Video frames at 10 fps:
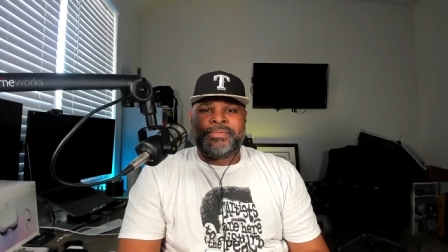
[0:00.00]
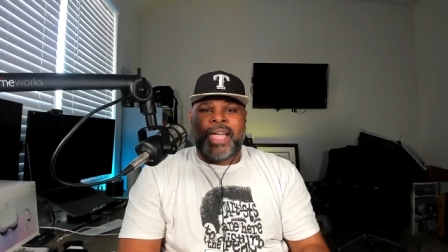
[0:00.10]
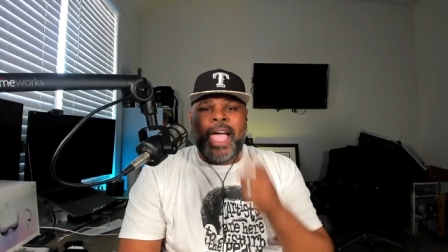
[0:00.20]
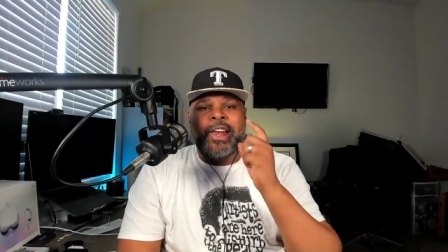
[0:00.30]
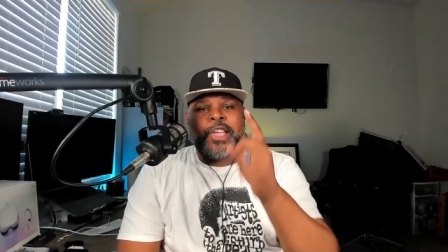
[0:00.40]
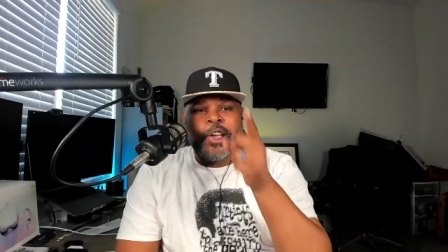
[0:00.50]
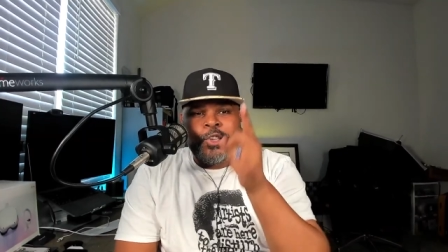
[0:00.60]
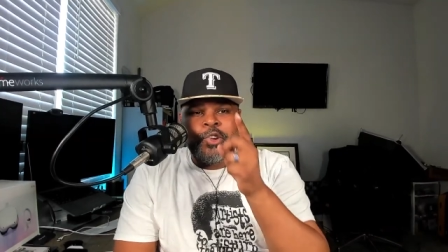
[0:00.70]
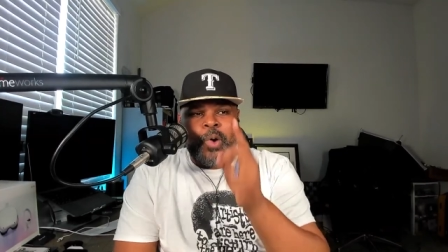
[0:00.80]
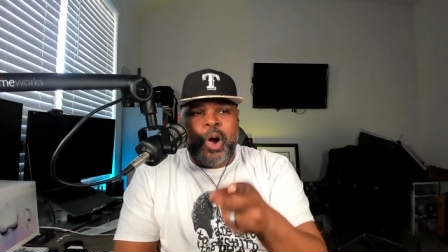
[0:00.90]
And here
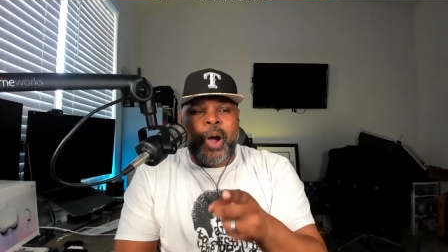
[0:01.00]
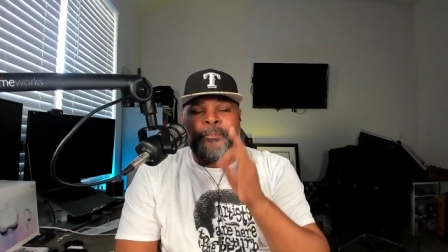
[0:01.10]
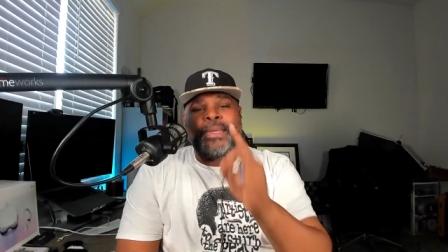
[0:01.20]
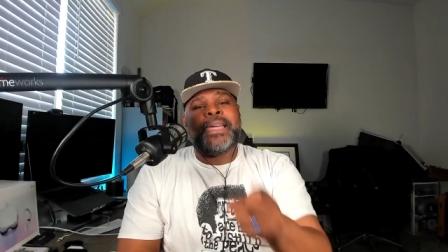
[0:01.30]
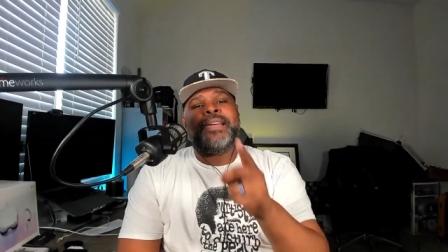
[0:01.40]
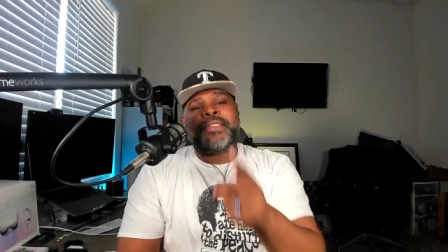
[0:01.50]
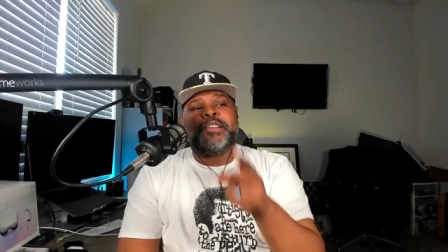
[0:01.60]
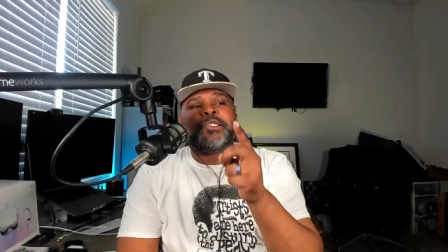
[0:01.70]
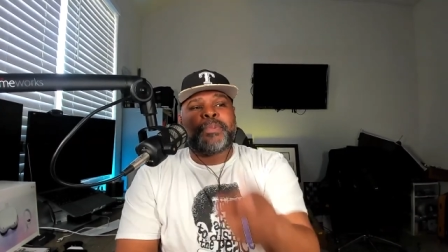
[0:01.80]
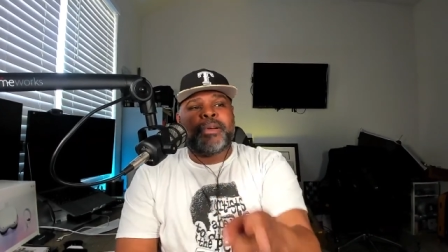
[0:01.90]
you are being their
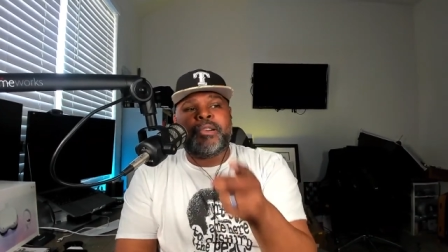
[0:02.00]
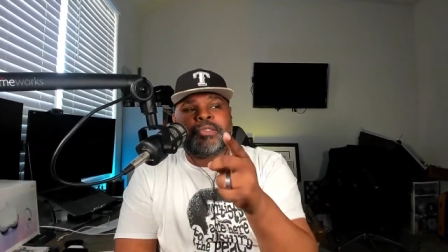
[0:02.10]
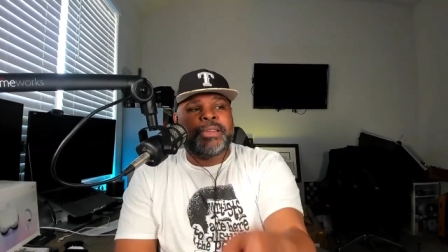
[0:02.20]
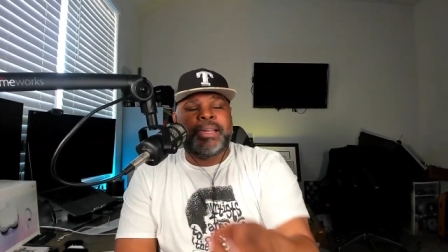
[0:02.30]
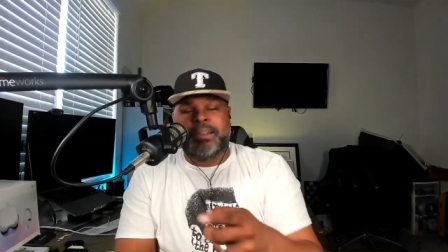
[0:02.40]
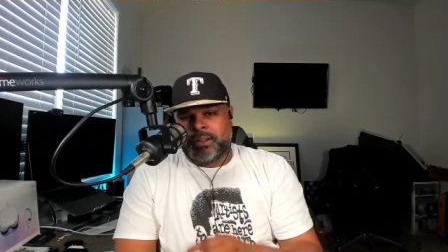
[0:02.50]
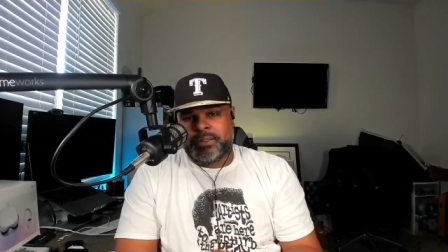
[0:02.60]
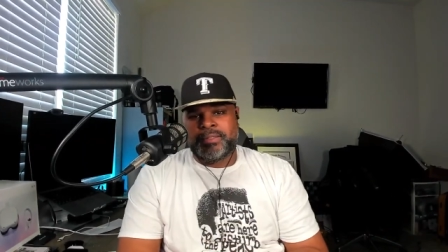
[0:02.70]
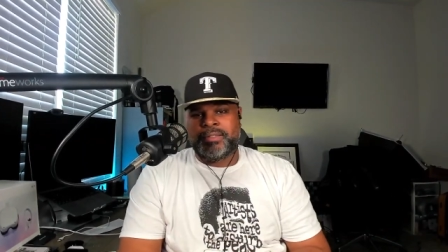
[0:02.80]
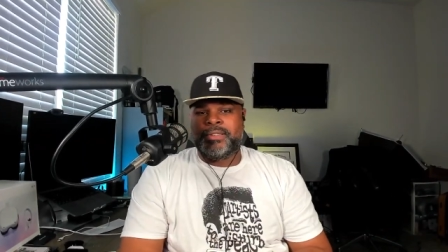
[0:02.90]
spiritual leader
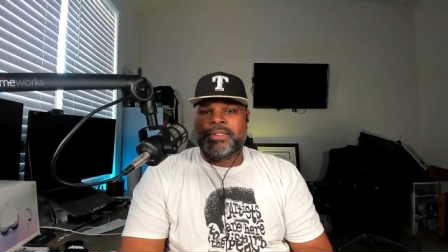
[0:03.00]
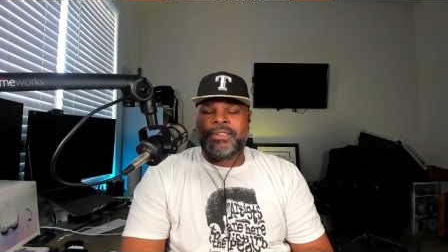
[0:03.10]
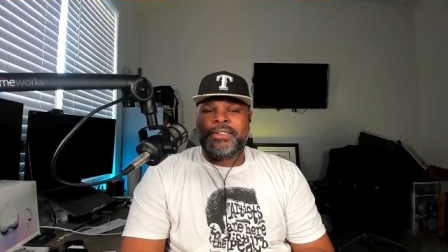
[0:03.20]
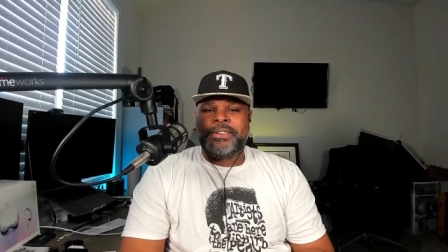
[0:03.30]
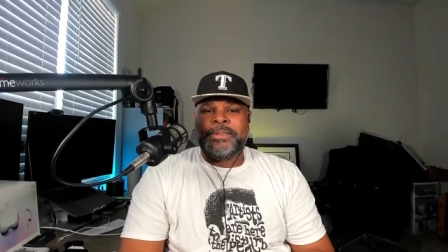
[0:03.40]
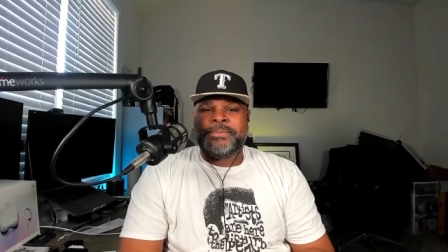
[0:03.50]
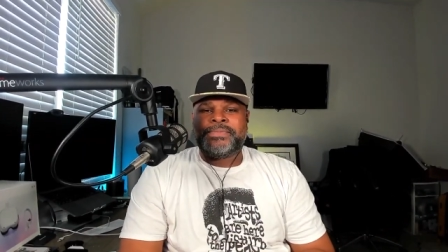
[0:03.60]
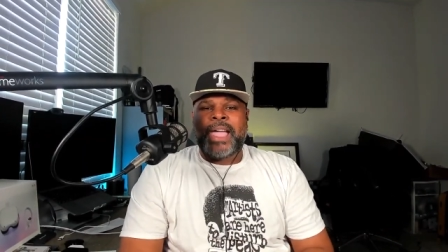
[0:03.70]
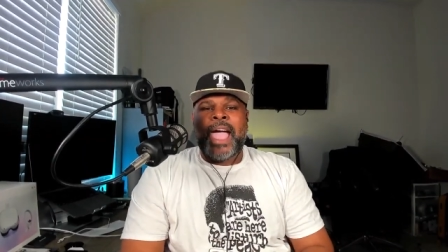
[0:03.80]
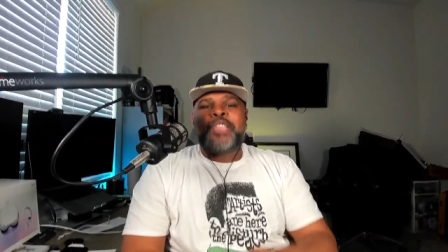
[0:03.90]

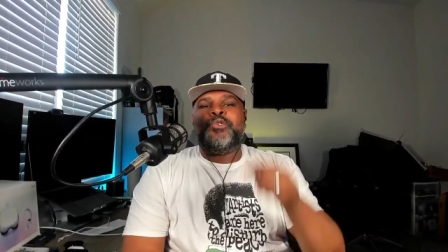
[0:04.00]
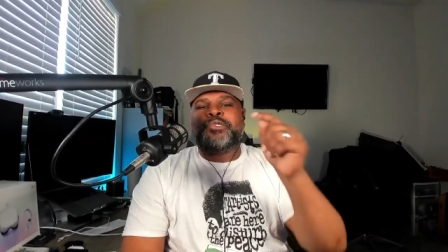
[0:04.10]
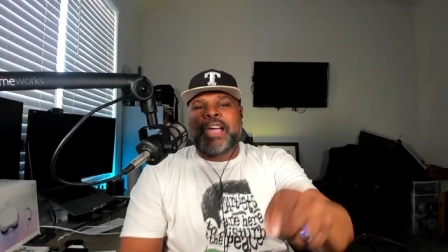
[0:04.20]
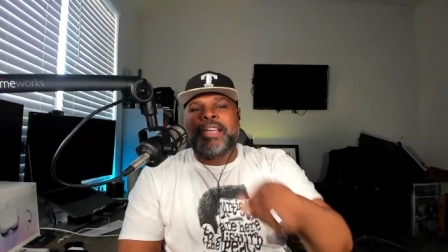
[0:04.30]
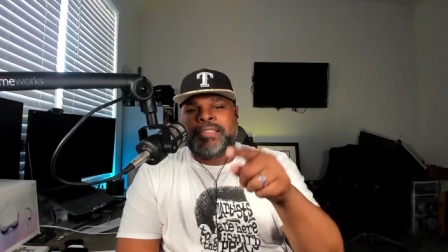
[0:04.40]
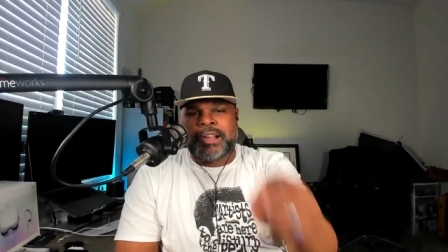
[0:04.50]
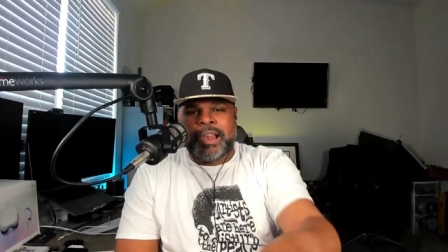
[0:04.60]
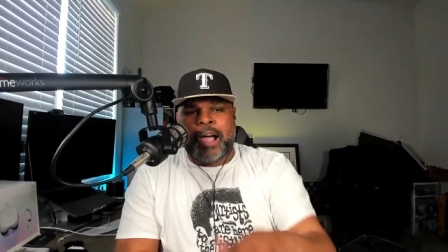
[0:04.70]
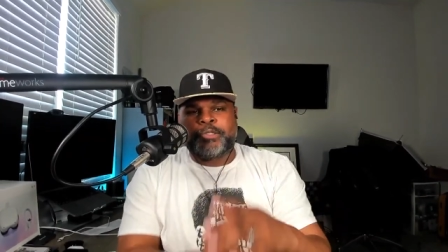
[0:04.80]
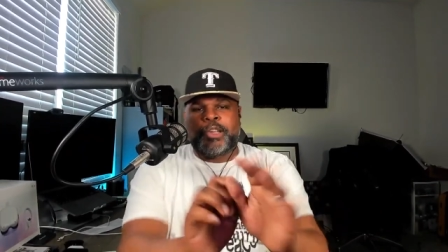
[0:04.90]
and you chasing
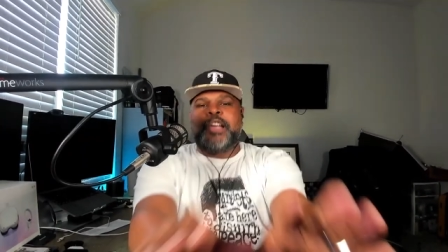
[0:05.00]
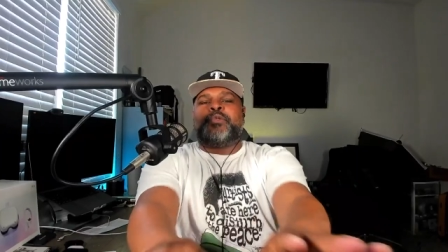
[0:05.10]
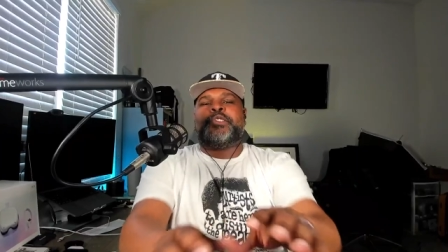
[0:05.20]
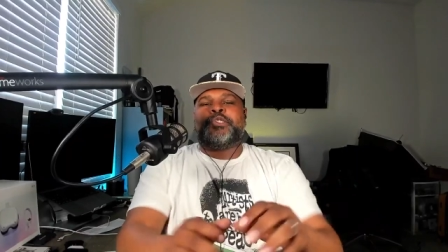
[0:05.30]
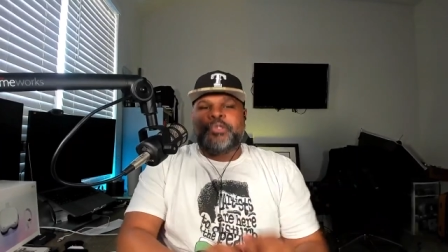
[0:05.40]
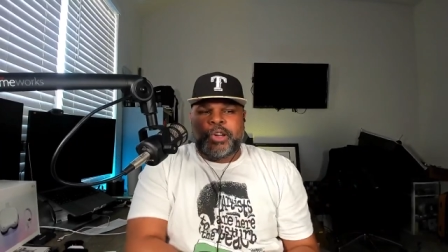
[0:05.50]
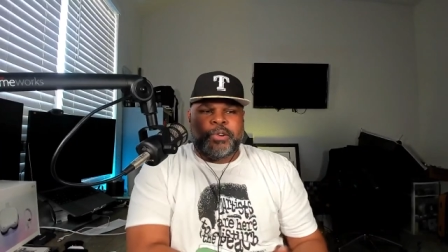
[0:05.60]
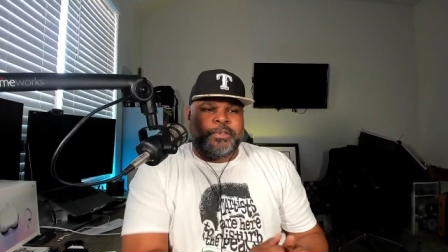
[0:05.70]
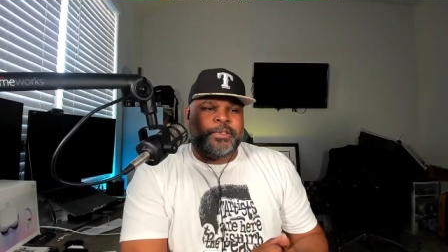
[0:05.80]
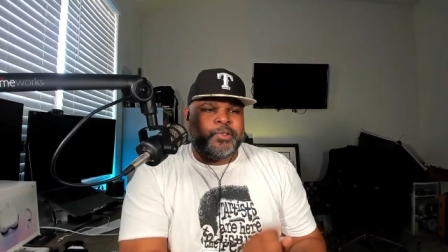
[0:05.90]
clout. So here's what you do.
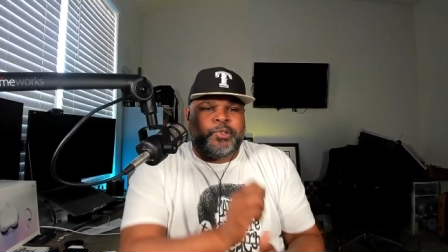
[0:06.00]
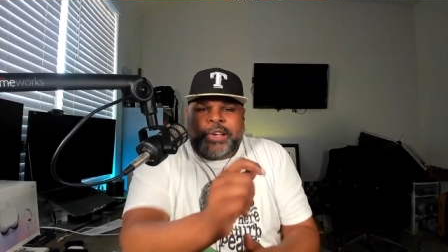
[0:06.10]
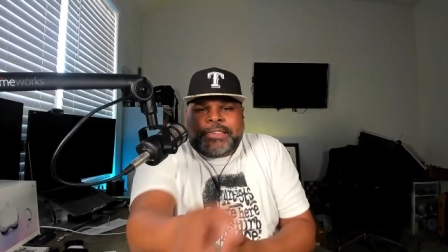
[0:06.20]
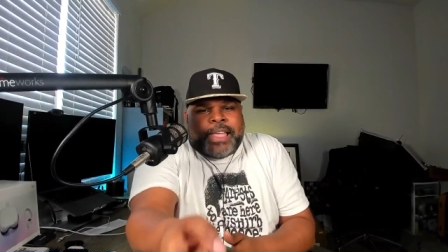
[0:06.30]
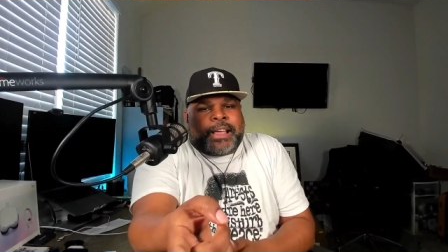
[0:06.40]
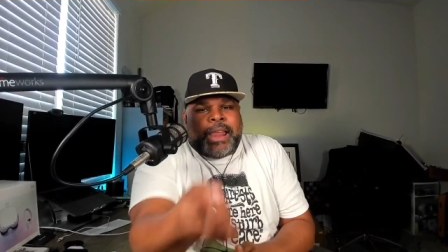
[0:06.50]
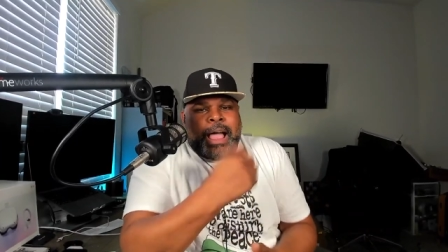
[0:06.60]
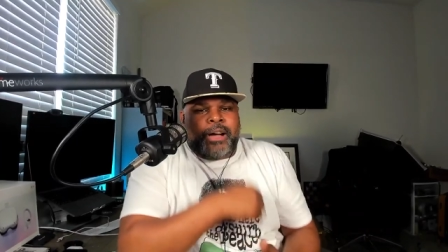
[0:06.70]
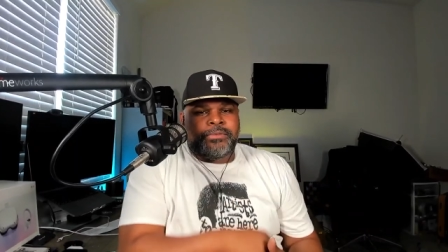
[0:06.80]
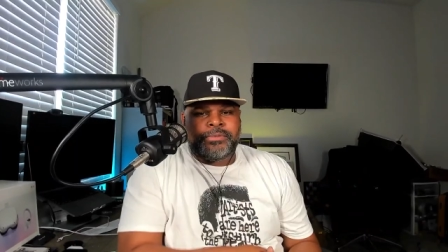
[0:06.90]
You chase that
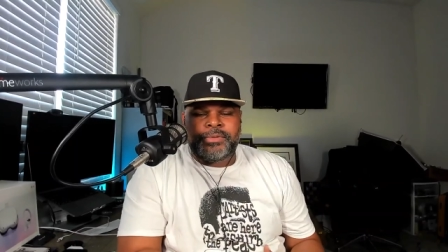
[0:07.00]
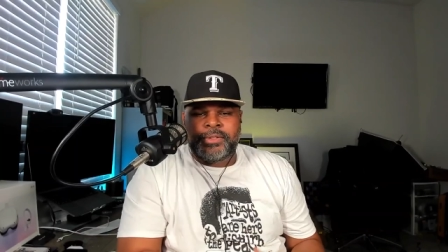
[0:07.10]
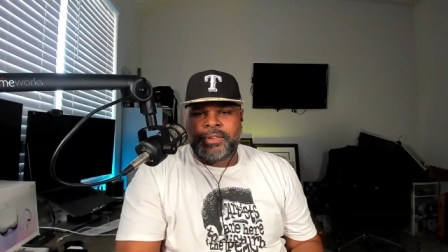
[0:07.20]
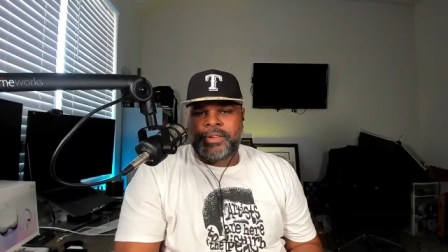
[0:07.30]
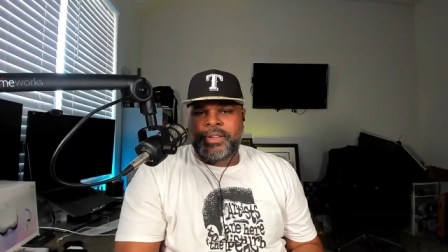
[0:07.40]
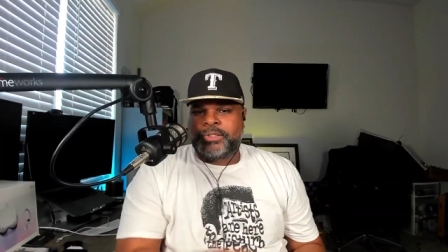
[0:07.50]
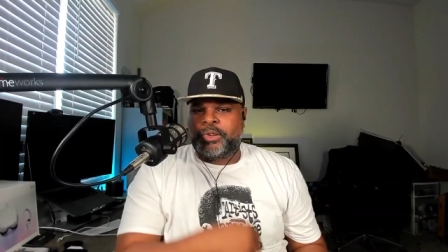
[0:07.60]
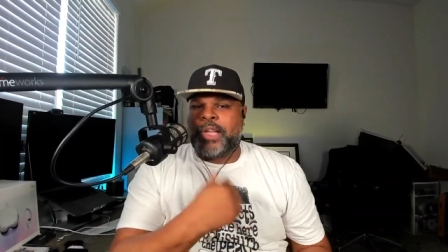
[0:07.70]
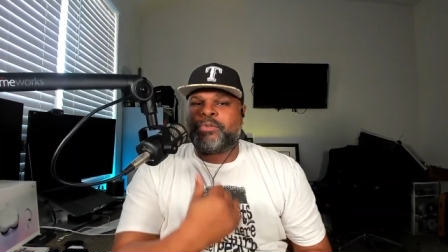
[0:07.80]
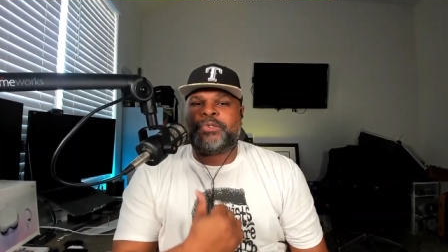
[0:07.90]
clout. So
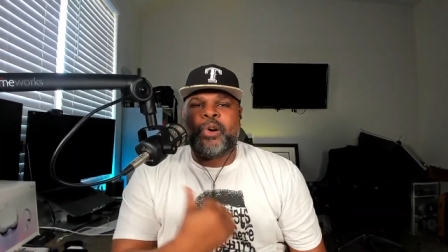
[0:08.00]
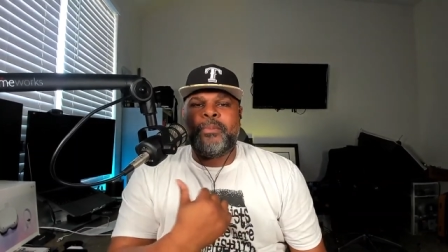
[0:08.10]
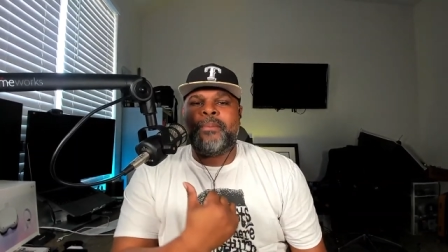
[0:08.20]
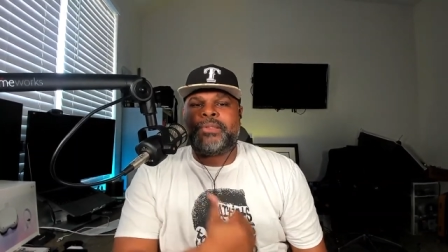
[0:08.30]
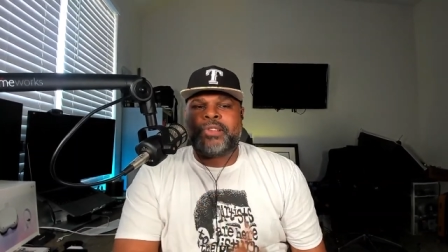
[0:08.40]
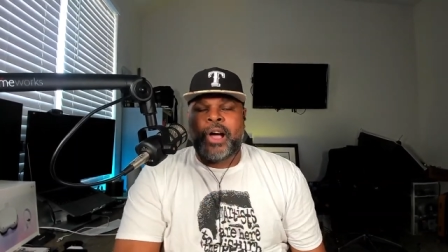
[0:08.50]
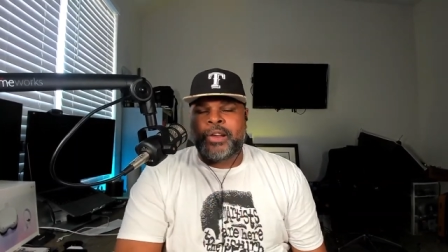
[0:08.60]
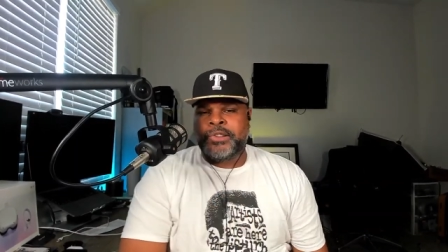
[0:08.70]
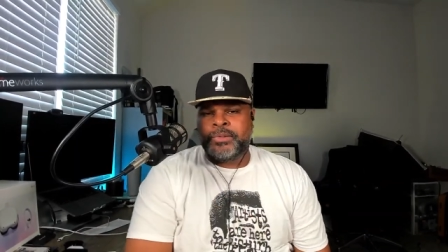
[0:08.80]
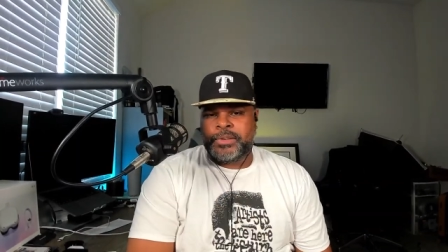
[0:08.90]
guess what your members start
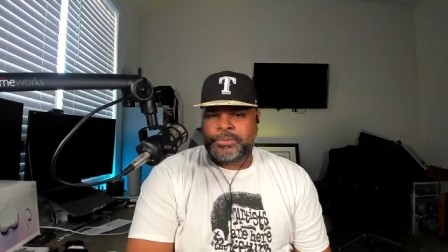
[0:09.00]
doing?